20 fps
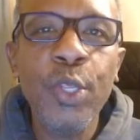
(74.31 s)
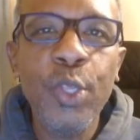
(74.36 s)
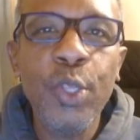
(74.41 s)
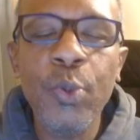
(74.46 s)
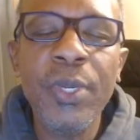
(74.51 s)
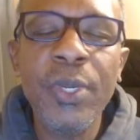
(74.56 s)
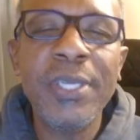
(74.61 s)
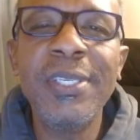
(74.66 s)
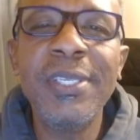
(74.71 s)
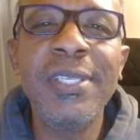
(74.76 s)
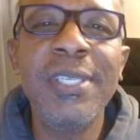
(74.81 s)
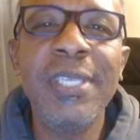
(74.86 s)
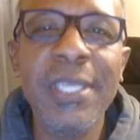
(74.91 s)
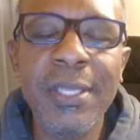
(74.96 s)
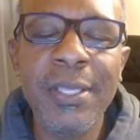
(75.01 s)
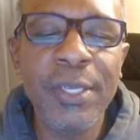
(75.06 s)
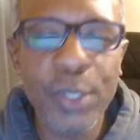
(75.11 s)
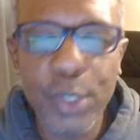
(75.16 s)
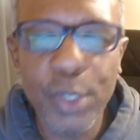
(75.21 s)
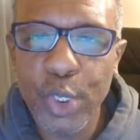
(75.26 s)
you can
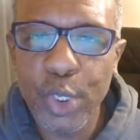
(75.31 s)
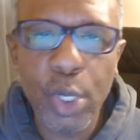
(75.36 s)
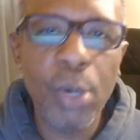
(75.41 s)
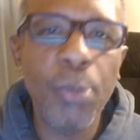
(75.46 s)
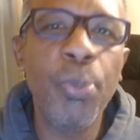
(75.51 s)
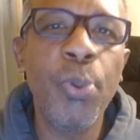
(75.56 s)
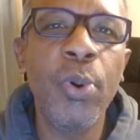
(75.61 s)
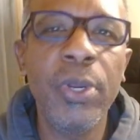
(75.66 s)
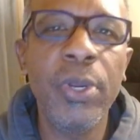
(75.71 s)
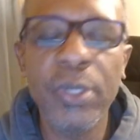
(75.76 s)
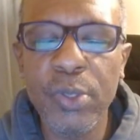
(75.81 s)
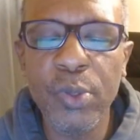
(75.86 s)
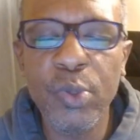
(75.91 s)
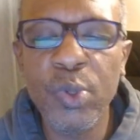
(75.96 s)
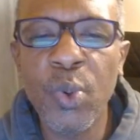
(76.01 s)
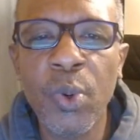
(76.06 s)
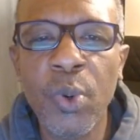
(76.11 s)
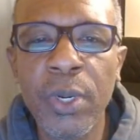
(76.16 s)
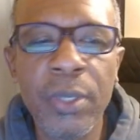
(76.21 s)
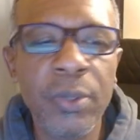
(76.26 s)
see this SharePoint
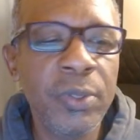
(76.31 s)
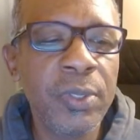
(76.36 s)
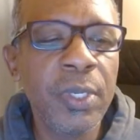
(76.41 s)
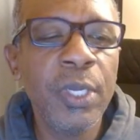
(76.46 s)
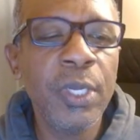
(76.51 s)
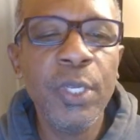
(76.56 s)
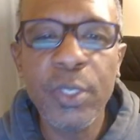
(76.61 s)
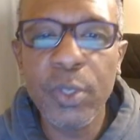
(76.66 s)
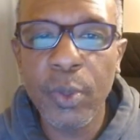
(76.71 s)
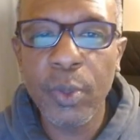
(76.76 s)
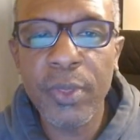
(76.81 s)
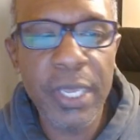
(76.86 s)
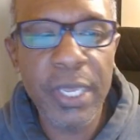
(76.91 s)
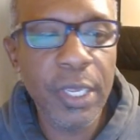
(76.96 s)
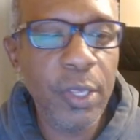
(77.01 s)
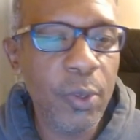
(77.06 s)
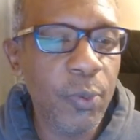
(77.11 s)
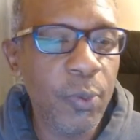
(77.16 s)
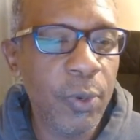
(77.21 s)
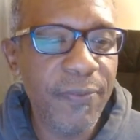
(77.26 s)
tutorials. So
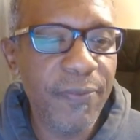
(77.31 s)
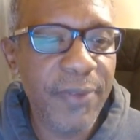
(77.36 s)
thank you in